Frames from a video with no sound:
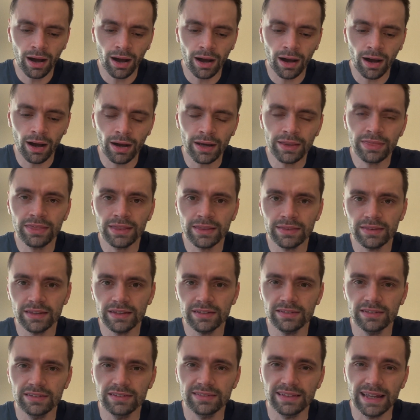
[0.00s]
I think
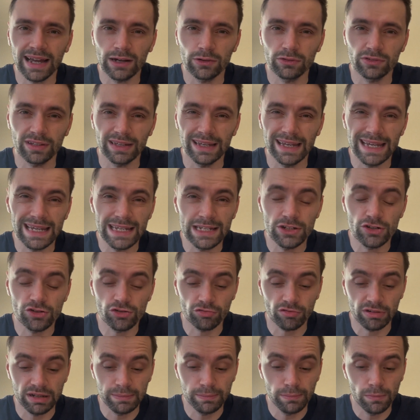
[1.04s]
this is down to
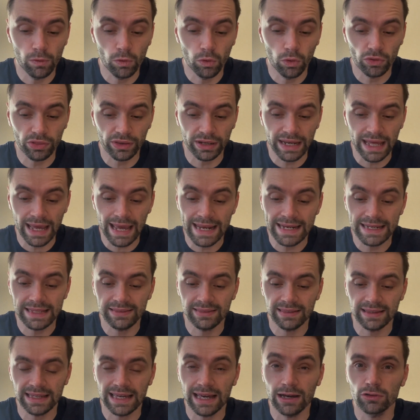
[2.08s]
injury more than
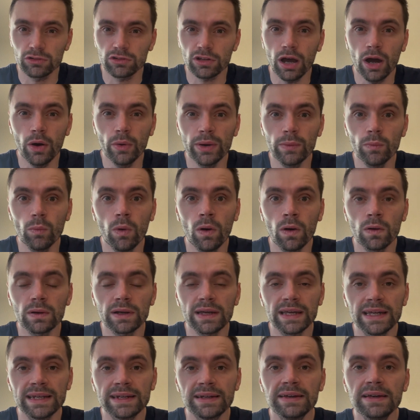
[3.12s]
anything else. Owen
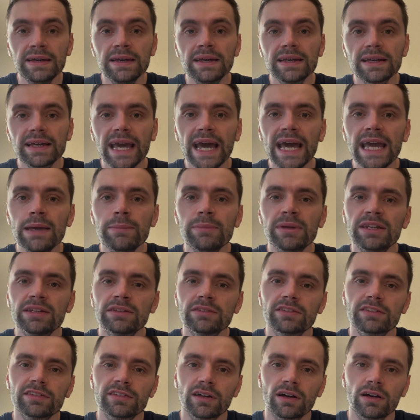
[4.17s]
Watkin came in and
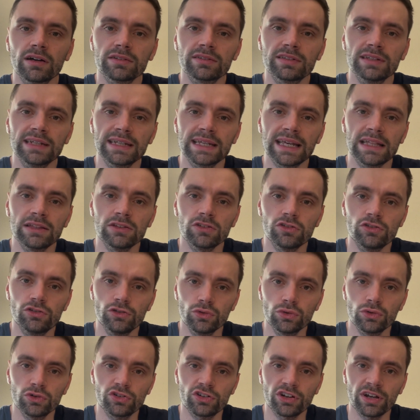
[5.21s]
started against
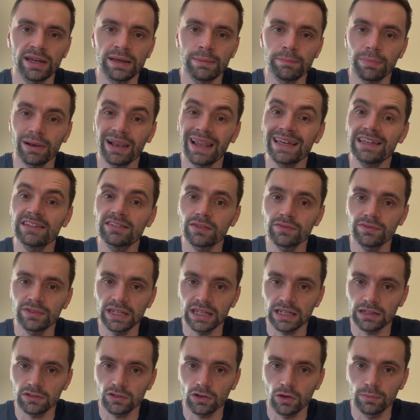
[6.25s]
Georgia in place of
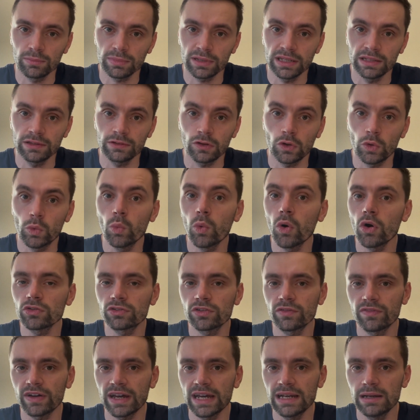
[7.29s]
Nick Tompkins, who was
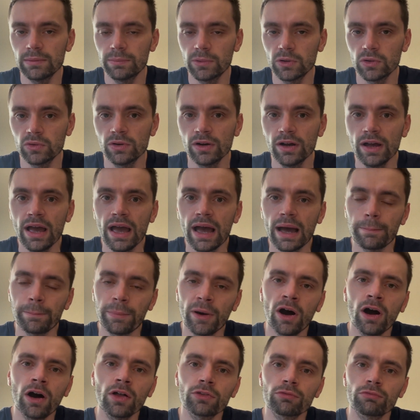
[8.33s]
available. And
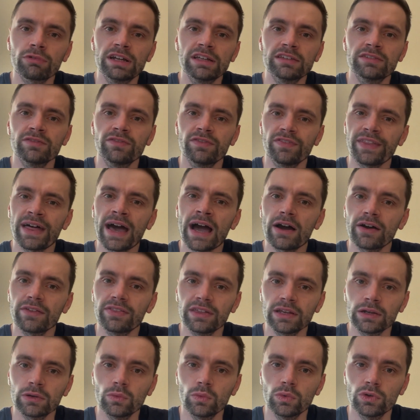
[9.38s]
part of the reason for that, I
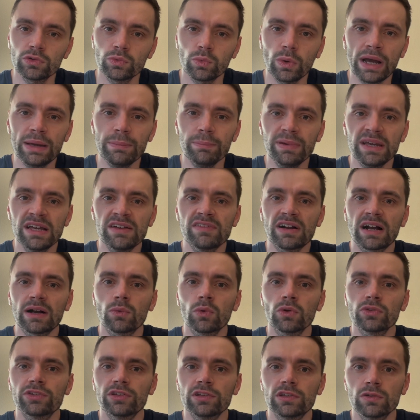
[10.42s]
think, was Wayne Pivac
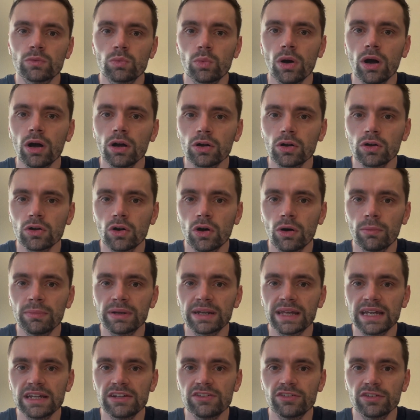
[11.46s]
wanted to work on
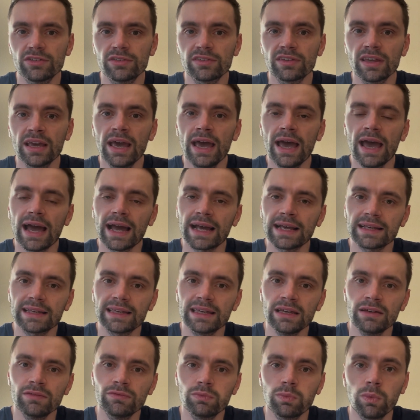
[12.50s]
combinations and
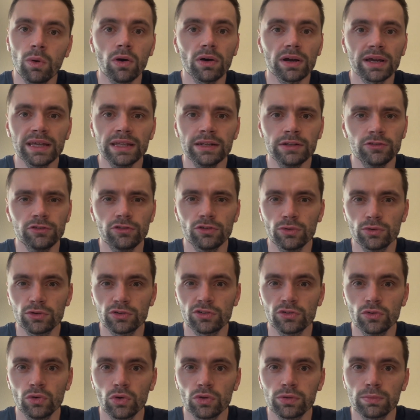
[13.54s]
give Watkin and
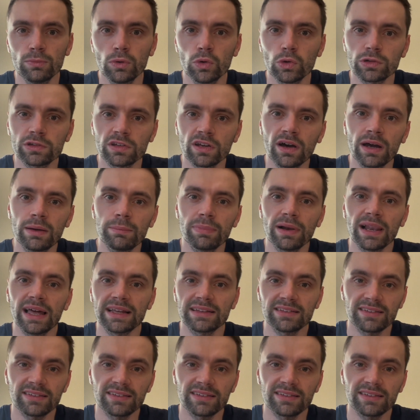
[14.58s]
George North more time playing